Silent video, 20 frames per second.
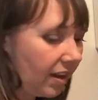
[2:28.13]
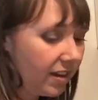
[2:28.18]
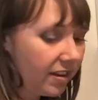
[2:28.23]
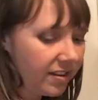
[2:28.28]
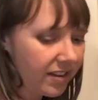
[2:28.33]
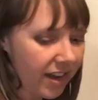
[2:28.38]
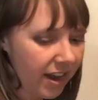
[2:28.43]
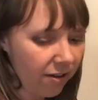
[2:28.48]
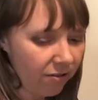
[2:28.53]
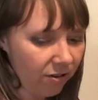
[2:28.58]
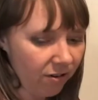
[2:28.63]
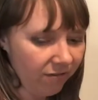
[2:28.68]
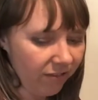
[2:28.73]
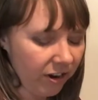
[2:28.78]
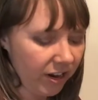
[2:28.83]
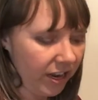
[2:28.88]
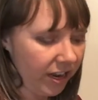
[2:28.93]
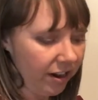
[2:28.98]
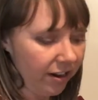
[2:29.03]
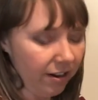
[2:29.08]
down over
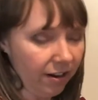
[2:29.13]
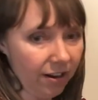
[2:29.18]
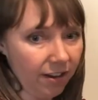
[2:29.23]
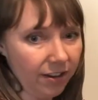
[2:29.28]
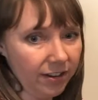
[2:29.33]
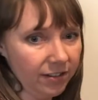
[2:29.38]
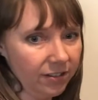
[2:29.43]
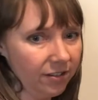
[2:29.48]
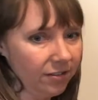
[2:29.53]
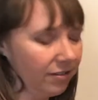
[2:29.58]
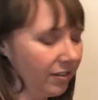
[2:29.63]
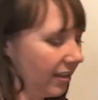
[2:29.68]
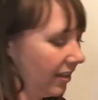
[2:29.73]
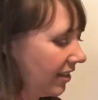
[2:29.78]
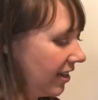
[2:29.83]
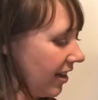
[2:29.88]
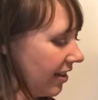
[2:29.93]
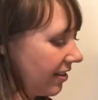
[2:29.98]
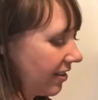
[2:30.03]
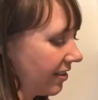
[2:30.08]
here. It only
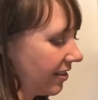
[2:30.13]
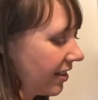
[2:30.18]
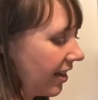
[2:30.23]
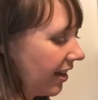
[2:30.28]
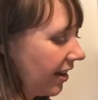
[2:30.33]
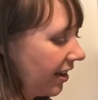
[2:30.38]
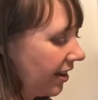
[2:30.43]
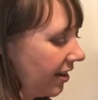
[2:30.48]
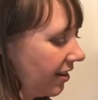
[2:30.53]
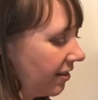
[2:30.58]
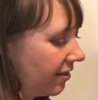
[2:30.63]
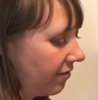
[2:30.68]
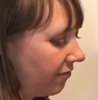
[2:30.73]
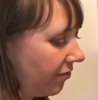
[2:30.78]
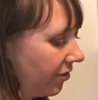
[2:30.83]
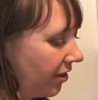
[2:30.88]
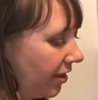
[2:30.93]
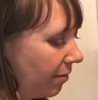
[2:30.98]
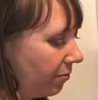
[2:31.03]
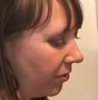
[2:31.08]
takes a second for
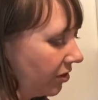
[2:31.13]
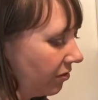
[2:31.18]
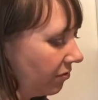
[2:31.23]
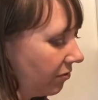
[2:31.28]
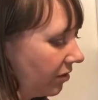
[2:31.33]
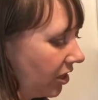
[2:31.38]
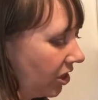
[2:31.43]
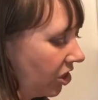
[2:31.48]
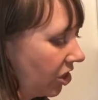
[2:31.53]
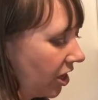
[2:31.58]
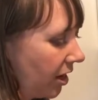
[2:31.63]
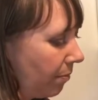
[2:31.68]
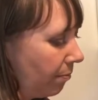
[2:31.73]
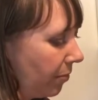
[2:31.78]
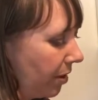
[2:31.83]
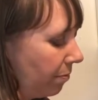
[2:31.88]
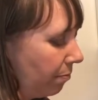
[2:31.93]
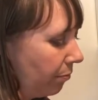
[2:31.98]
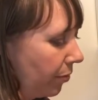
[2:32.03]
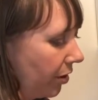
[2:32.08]
them to reach up and
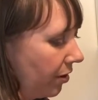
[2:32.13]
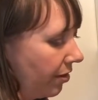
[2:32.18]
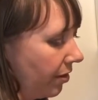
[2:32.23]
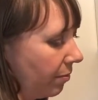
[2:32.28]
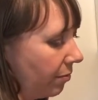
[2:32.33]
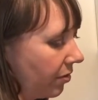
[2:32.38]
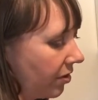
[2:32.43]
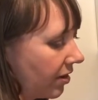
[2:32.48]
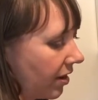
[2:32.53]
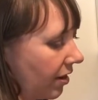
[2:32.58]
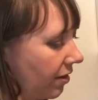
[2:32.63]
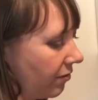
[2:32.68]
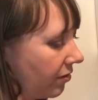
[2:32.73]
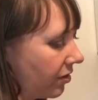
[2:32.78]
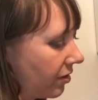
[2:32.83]
burn themselves.